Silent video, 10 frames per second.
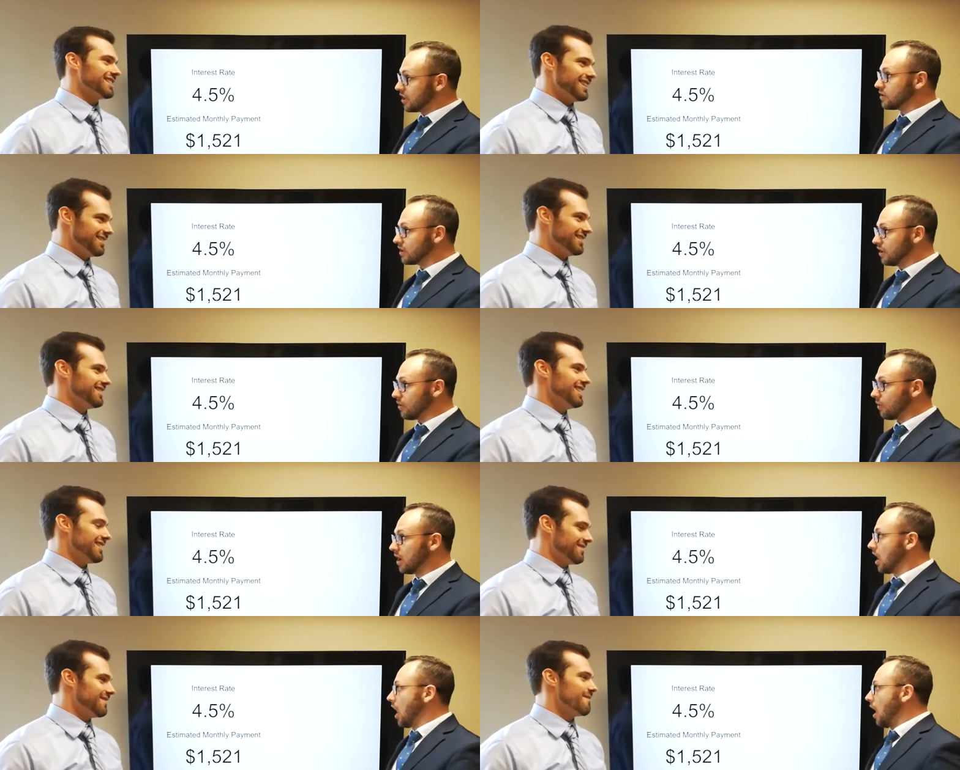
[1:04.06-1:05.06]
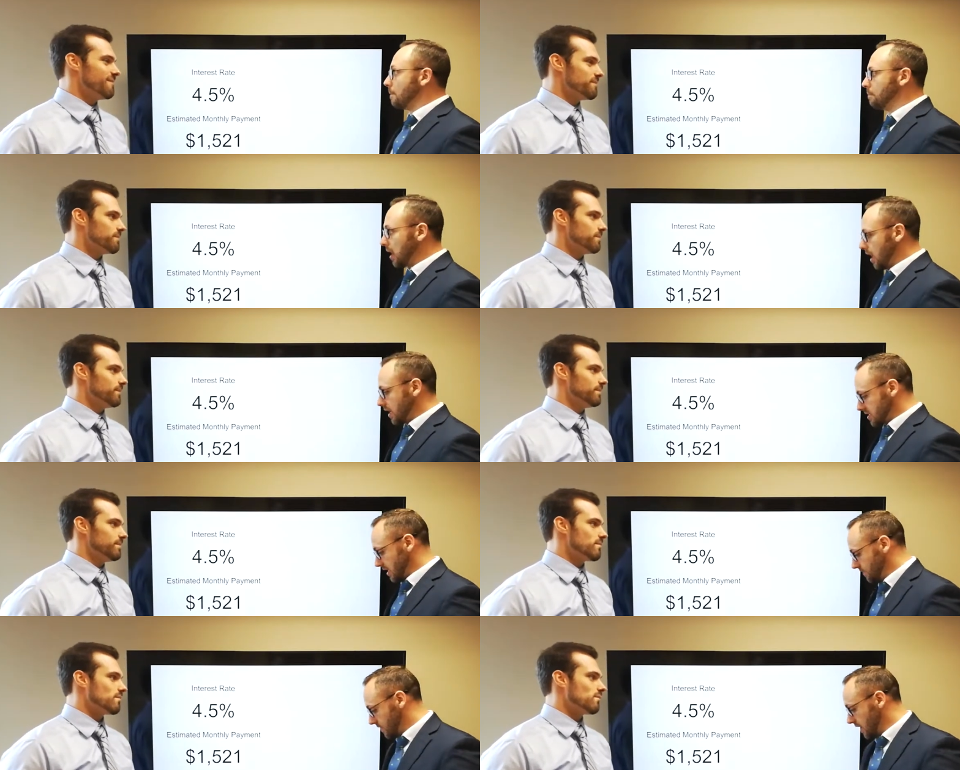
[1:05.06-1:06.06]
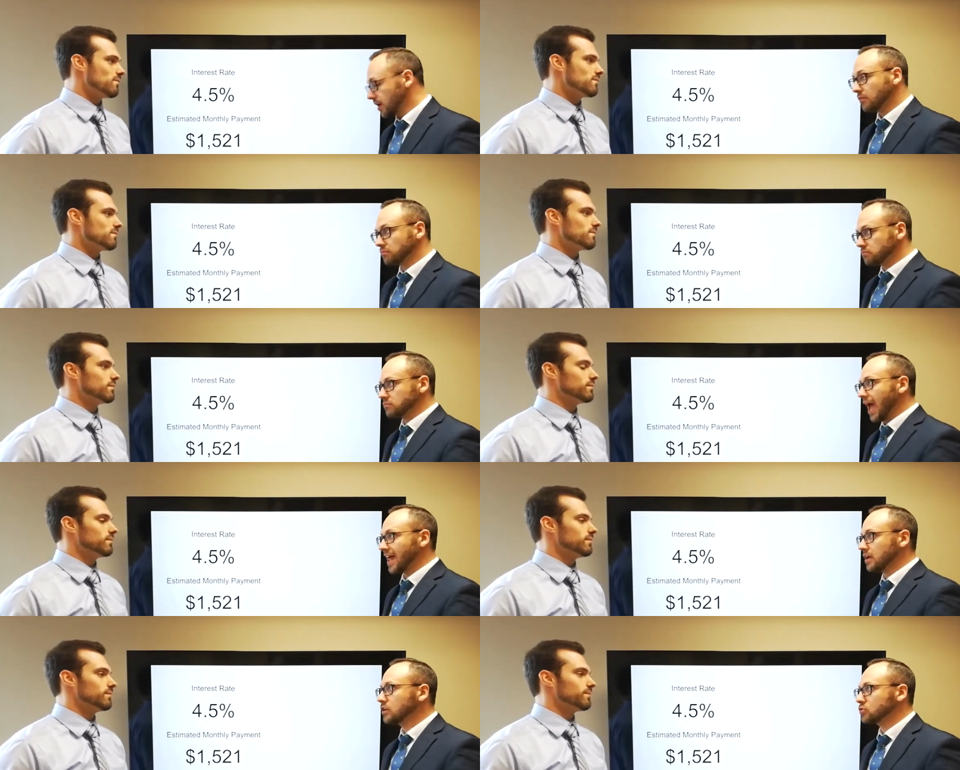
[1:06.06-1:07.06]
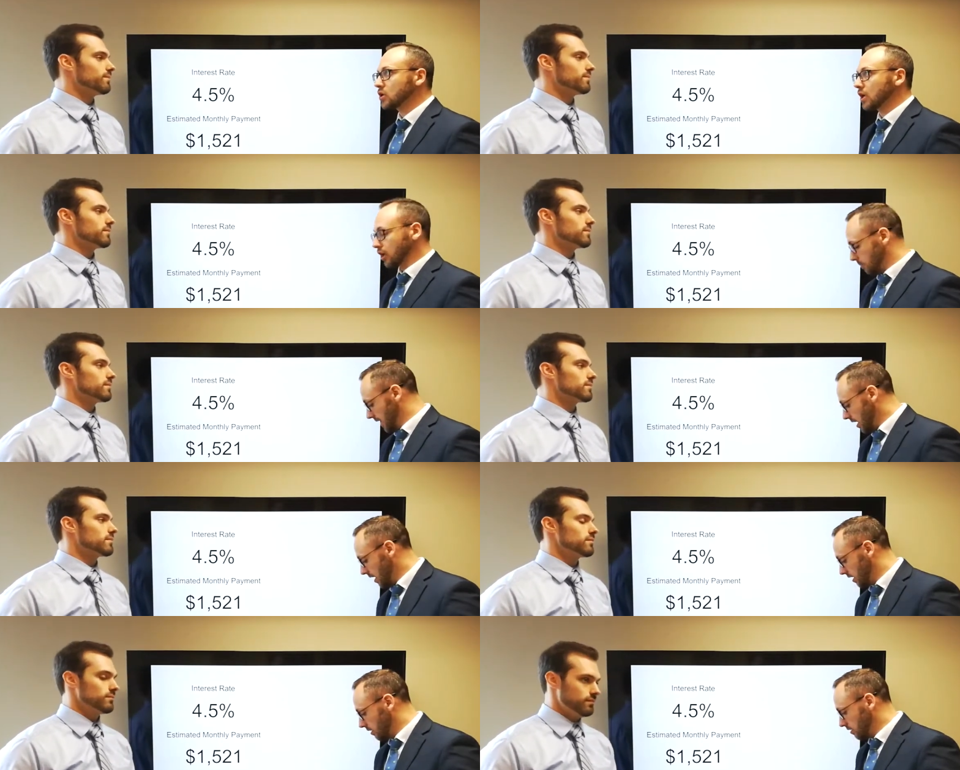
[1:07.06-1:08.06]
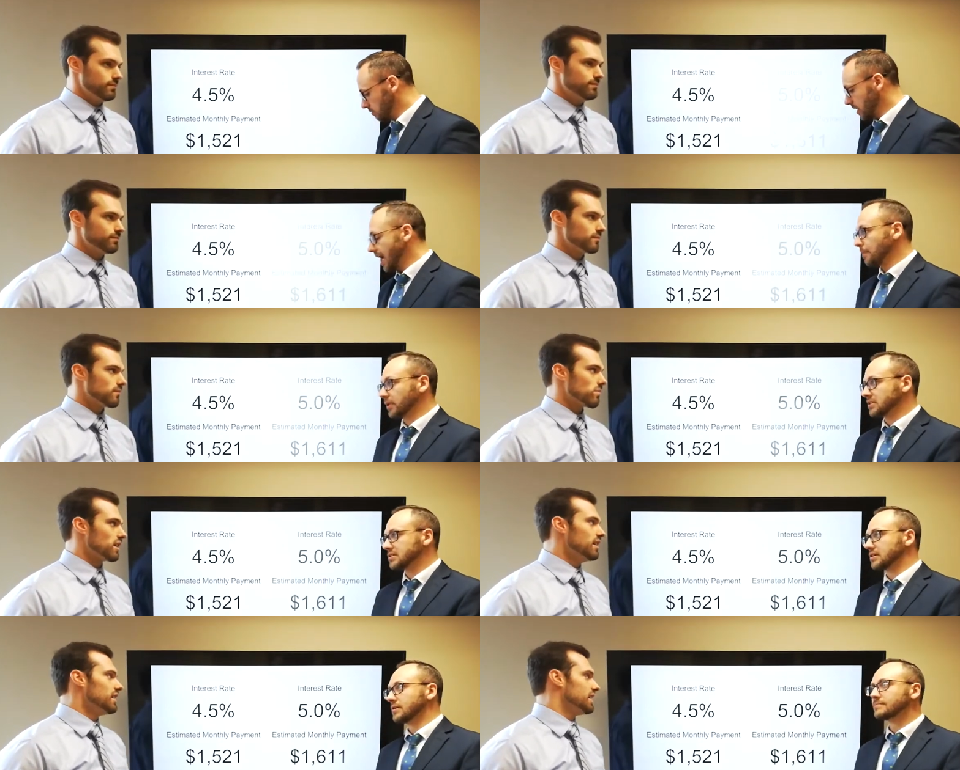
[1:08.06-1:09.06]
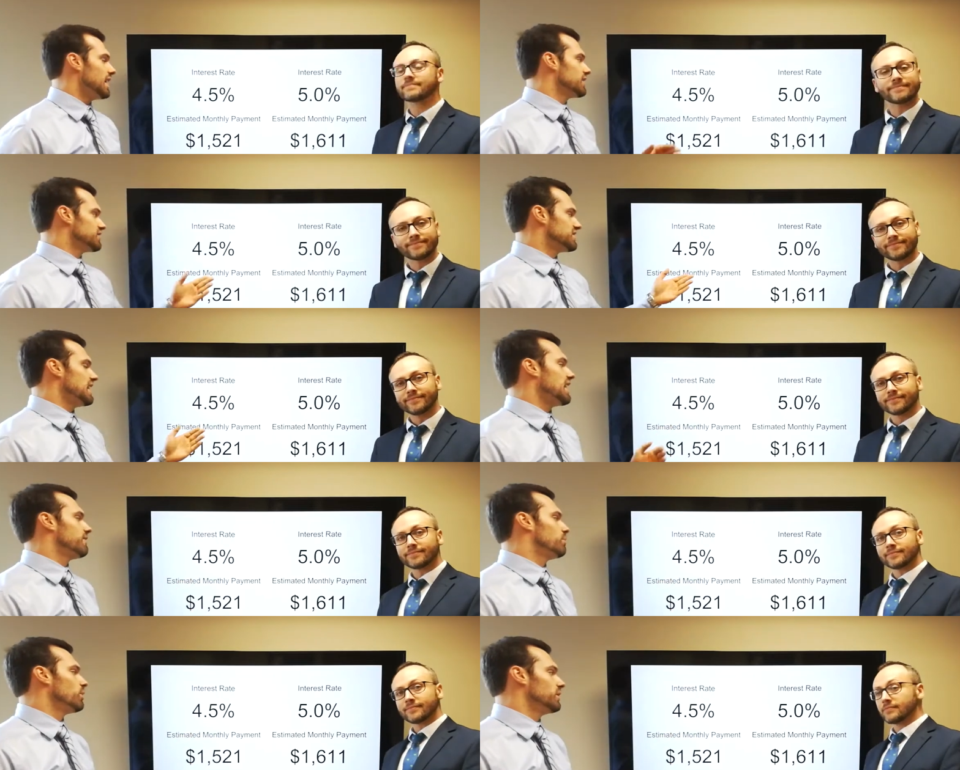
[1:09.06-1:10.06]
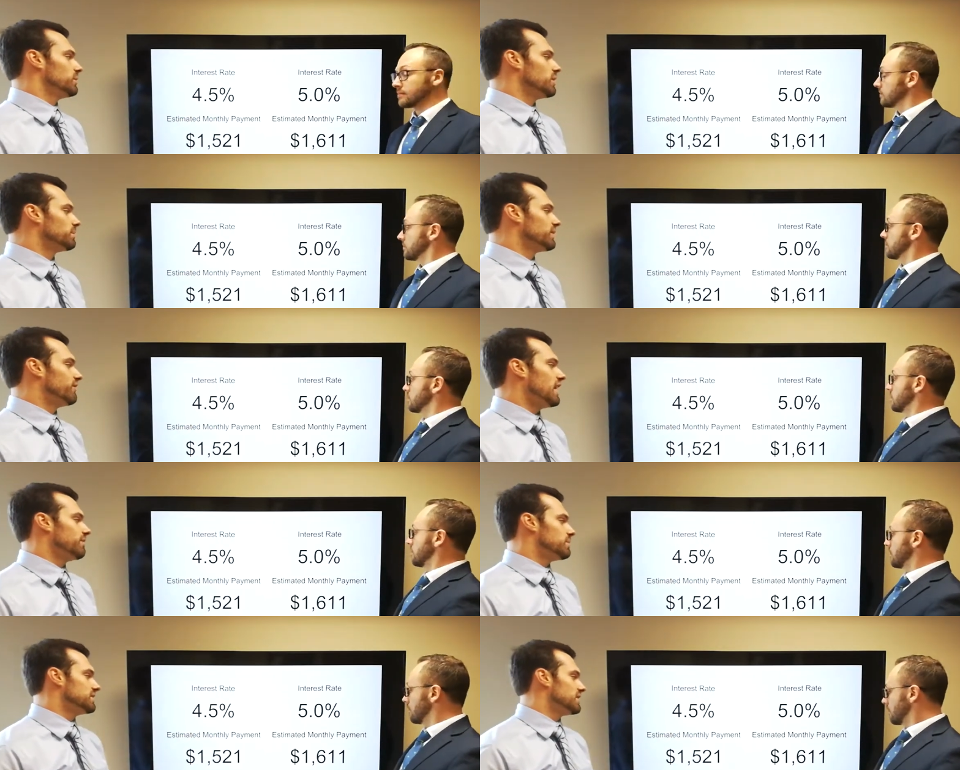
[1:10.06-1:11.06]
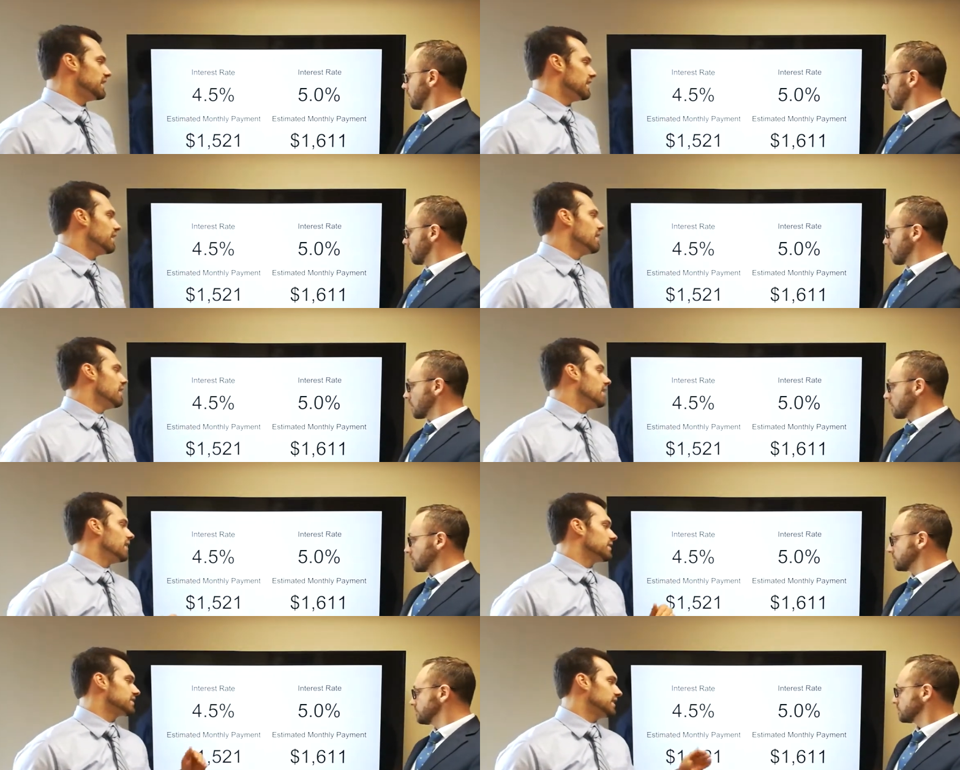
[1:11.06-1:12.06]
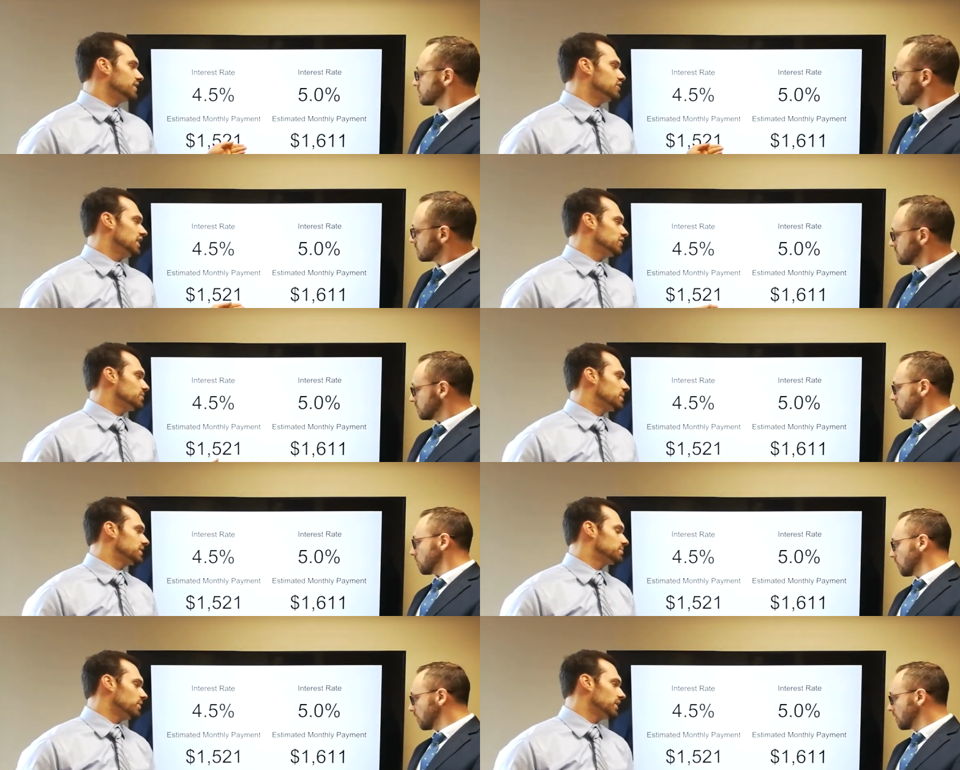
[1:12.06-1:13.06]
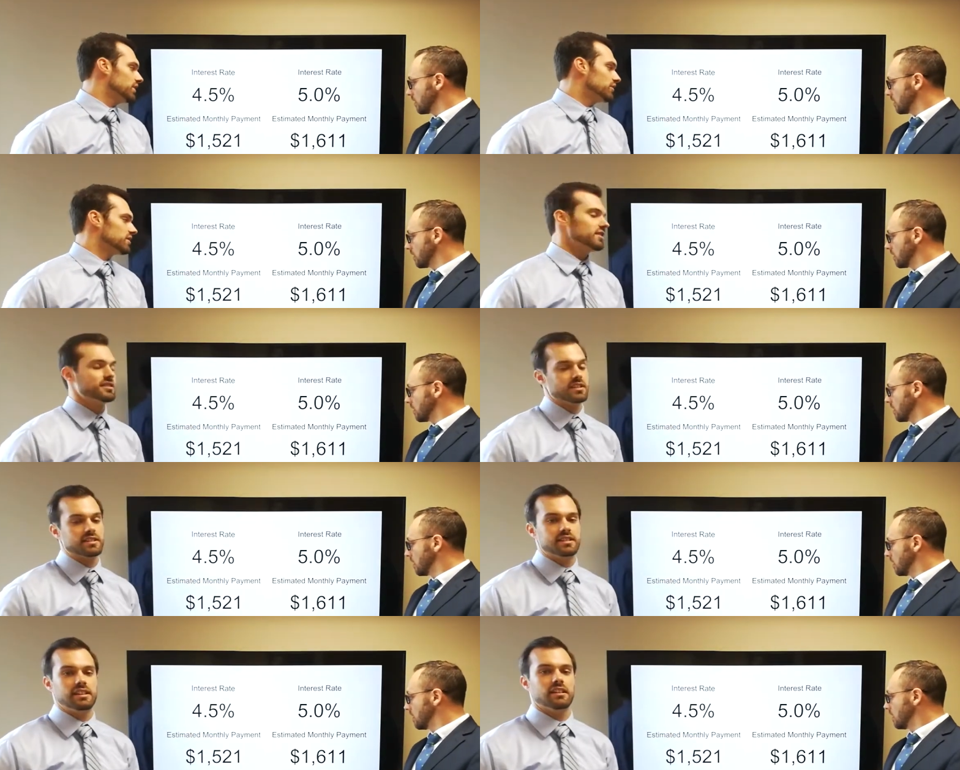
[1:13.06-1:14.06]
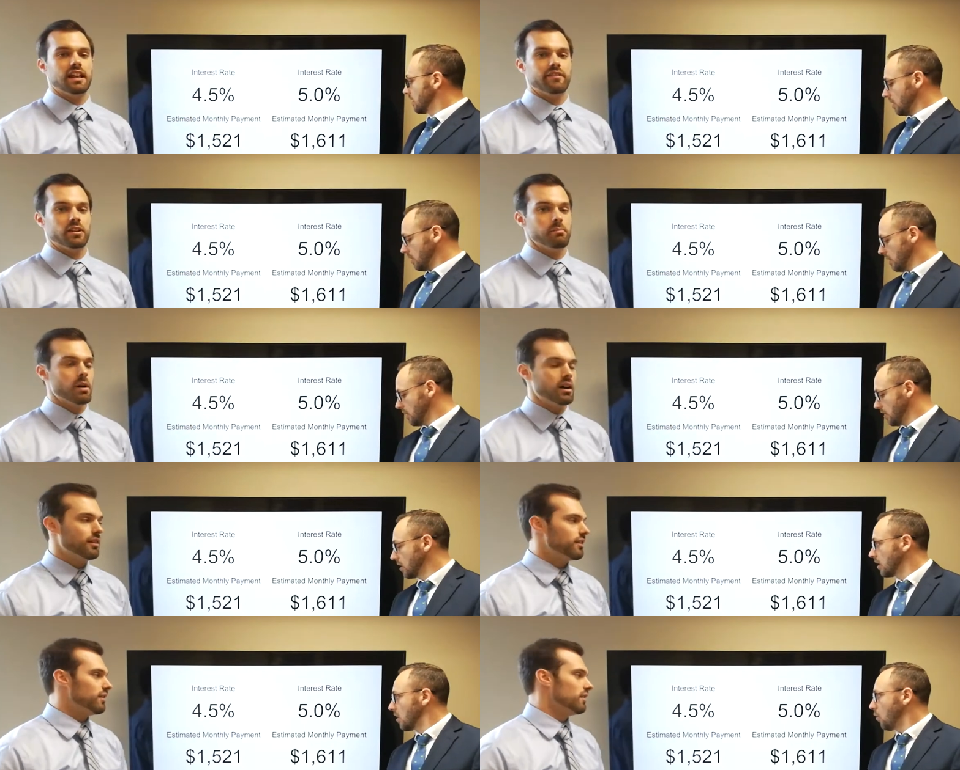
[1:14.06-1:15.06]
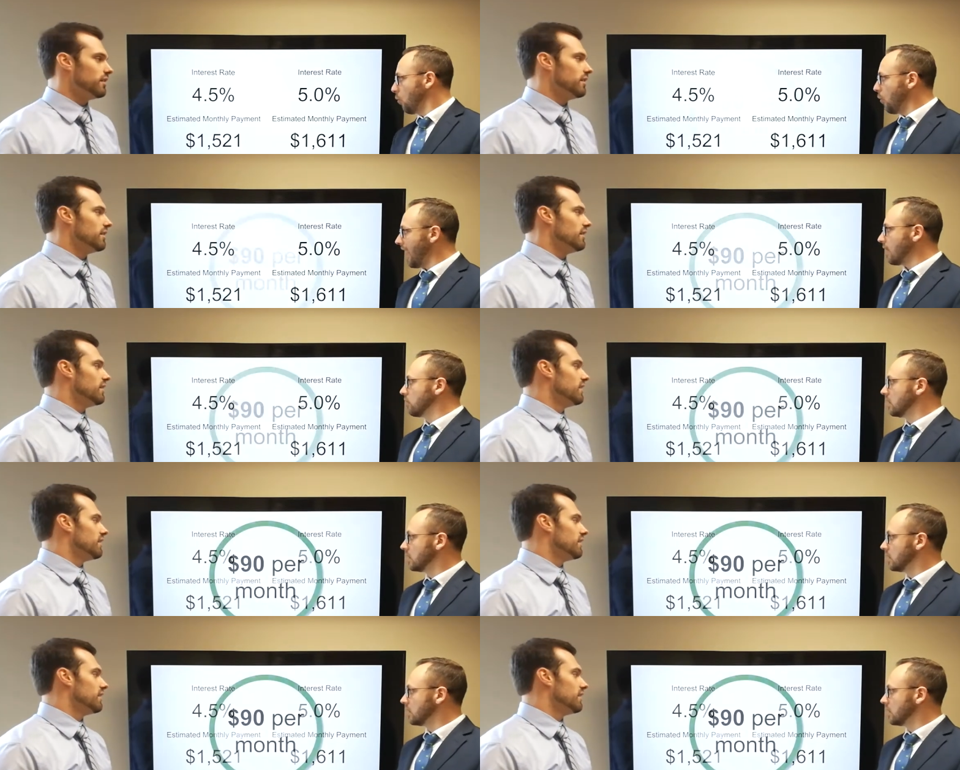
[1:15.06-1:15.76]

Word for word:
Speaker 1: yeah, you go. Yeah. But if they had an interest rate a little bit higher, mm-hmm. what happens? Yeah, just a half point.
Speaker 2: We go up to 5%. Uh, it's going to change your principal and interest to 1611 a month.
Speaker 1: Wow.